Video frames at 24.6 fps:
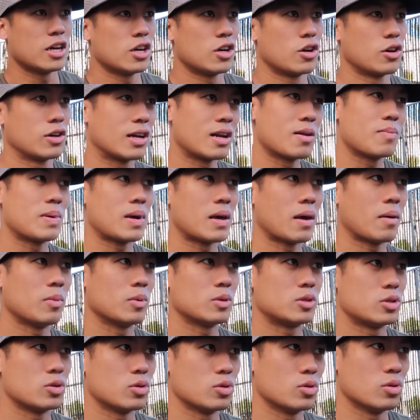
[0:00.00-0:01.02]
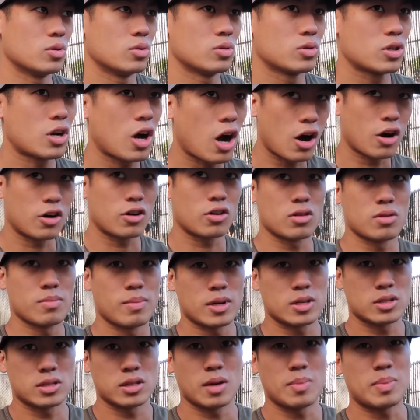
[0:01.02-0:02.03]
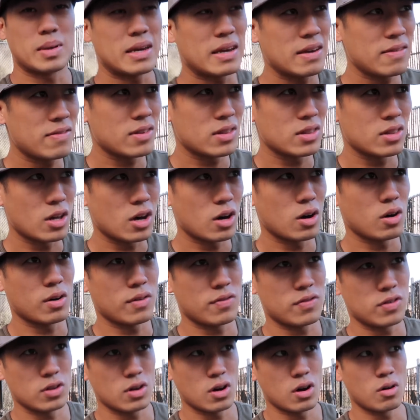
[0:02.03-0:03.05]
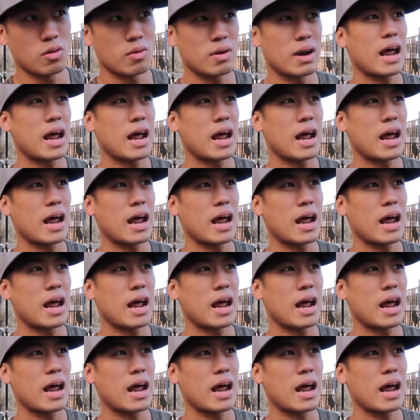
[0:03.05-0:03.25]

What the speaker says: You're gonna be able to conquer the muscle up, even though if you don't